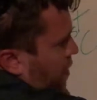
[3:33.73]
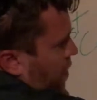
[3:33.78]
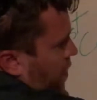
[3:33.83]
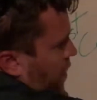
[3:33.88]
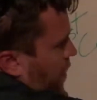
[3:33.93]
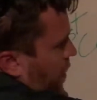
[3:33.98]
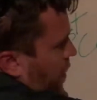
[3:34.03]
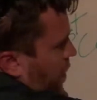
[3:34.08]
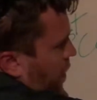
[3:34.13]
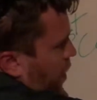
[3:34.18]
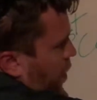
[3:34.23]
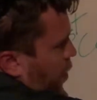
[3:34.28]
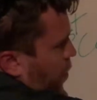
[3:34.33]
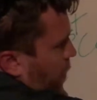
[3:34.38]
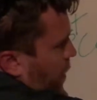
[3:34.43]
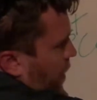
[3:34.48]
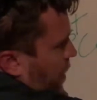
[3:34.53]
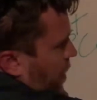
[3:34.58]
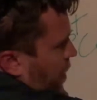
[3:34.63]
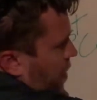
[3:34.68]
the
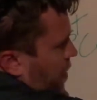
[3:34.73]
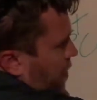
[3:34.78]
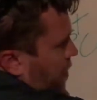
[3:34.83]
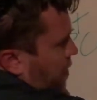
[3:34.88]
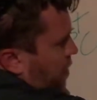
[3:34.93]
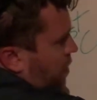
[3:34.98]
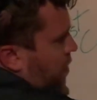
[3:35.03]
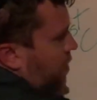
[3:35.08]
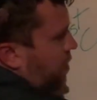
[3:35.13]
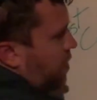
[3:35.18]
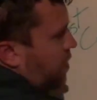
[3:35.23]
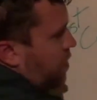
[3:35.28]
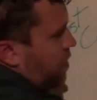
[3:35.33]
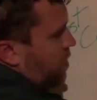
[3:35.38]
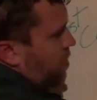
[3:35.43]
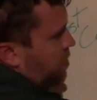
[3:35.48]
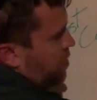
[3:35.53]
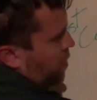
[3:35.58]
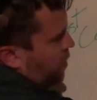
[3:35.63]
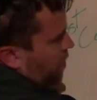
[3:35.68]
opening.
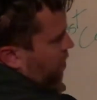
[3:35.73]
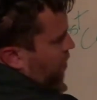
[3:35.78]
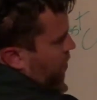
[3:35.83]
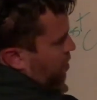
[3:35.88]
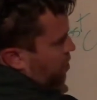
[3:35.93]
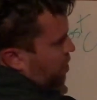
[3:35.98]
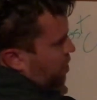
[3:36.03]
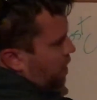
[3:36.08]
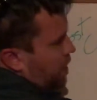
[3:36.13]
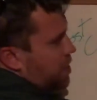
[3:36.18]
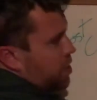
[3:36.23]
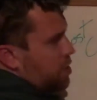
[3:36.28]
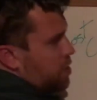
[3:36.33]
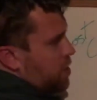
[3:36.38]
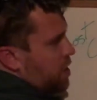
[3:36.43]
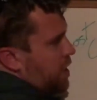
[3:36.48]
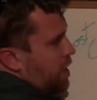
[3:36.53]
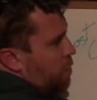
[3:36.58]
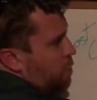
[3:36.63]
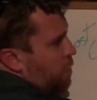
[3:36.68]
So it changes
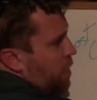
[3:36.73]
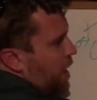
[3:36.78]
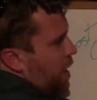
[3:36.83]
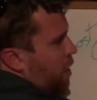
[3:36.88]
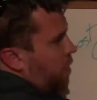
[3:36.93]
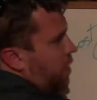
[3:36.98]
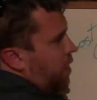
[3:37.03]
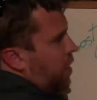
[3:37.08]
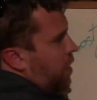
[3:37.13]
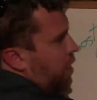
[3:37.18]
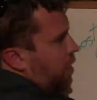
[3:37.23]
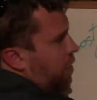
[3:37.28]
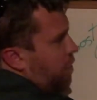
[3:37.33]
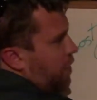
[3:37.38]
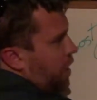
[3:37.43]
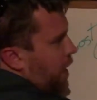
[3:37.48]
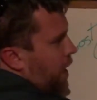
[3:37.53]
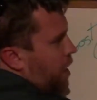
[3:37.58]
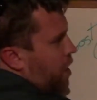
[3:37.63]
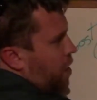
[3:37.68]
the amount of
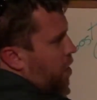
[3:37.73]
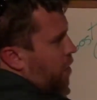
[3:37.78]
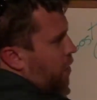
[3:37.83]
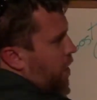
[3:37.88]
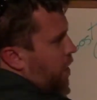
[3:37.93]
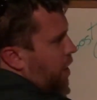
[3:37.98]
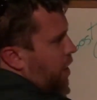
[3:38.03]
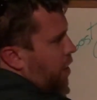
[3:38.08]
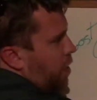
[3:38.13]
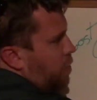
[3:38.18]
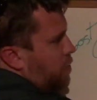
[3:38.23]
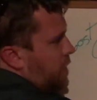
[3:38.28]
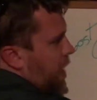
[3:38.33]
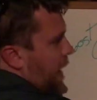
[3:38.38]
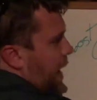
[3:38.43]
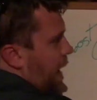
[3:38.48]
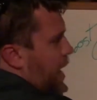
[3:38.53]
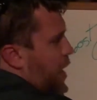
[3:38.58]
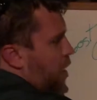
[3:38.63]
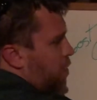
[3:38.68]
air that goes
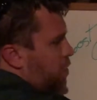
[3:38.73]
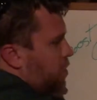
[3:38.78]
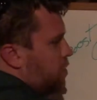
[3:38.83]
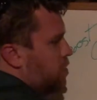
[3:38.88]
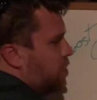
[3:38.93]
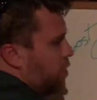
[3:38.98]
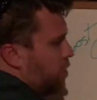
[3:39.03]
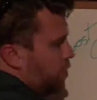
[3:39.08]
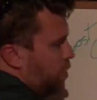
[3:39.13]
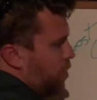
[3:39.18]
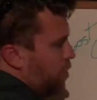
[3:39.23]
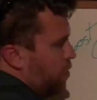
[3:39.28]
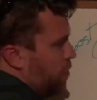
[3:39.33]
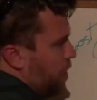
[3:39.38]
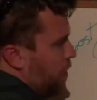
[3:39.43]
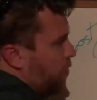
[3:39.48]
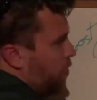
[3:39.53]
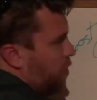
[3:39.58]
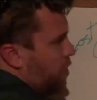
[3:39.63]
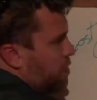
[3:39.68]
out to your
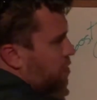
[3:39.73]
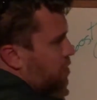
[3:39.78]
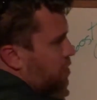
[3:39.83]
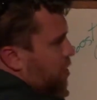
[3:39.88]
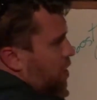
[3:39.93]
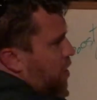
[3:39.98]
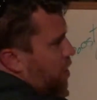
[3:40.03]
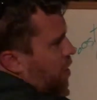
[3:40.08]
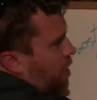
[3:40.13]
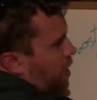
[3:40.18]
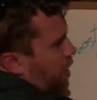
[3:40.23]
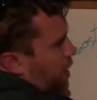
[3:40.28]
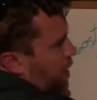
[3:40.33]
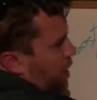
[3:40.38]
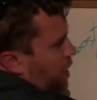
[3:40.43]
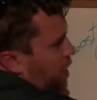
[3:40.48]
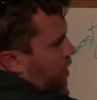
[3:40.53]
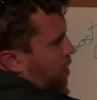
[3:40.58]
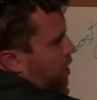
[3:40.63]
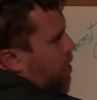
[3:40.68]
reference,
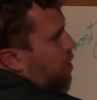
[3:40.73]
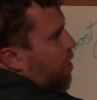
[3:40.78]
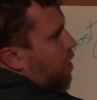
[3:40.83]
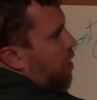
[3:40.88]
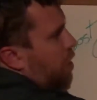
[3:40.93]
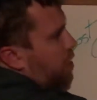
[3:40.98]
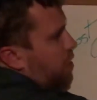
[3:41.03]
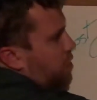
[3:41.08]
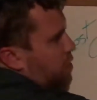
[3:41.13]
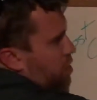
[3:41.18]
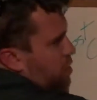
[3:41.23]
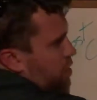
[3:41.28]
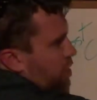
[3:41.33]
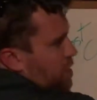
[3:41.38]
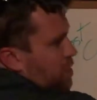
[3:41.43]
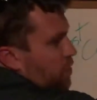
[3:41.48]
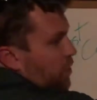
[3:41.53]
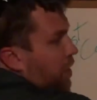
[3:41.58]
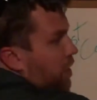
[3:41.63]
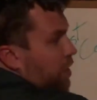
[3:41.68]
and it just
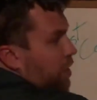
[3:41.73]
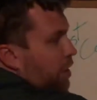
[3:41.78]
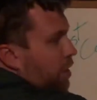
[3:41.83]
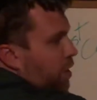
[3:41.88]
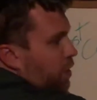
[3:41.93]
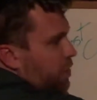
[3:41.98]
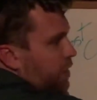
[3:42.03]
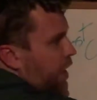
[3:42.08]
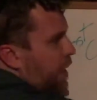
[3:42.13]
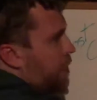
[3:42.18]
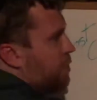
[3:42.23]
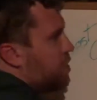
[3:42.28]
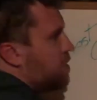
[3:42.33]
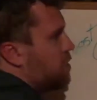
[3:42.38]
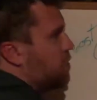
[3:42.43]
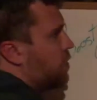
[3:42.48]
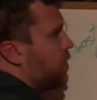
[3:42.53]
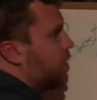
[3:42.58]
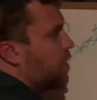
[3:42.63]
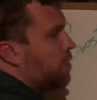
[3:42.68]
gets vented off to
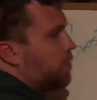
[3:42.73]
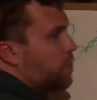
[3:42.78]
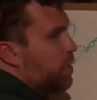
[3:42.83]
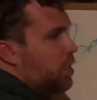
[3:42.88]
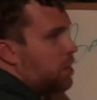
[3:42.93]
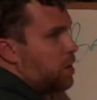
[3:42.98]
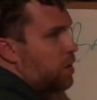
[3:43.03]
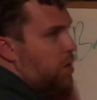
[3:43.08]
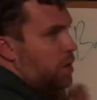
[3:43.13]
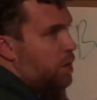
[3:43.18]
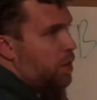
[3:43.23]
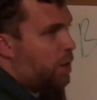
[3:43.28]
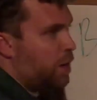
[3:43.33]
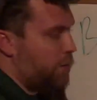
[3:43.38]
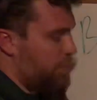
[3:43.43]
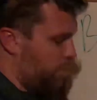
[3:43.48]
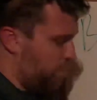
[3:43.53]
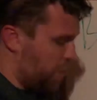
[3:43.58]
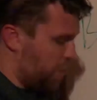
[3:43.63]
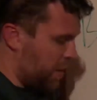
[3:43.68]
atmosphere.
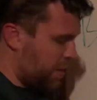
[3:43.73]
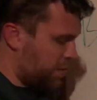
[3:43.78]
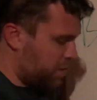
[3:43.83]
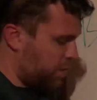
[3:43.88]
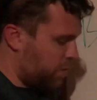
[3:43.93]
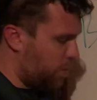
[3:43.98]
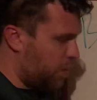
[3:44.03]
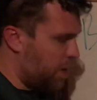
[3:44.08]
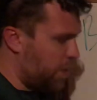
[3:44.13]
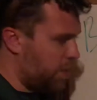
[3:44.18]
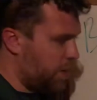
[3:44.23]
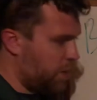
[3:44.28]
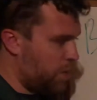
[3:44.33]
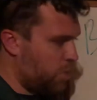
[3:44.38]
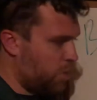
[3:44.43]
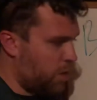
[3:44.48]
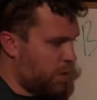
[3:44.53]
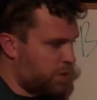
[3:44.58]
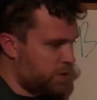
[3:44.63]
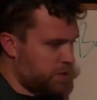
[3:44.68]
Basically the way that it
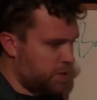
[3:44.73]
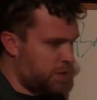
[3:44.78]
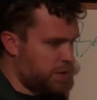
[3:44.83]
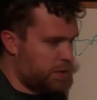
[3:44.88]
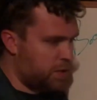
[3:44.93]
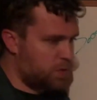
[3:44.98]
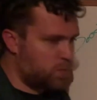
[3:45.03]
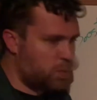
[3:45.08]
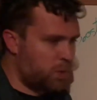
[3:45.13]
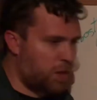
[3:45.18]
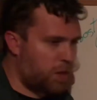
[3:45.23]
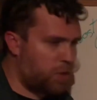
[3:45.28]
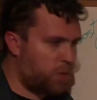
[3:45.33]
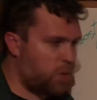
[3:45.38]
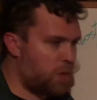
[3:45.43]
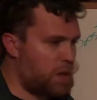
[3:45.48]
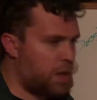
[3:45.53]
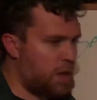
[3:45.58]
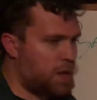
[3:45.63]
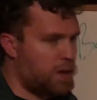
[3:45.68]
works is with
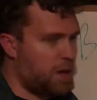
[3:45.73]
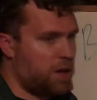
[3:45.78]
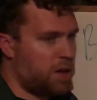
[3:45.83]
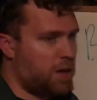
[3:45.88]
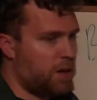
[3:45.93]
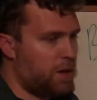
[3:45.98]
a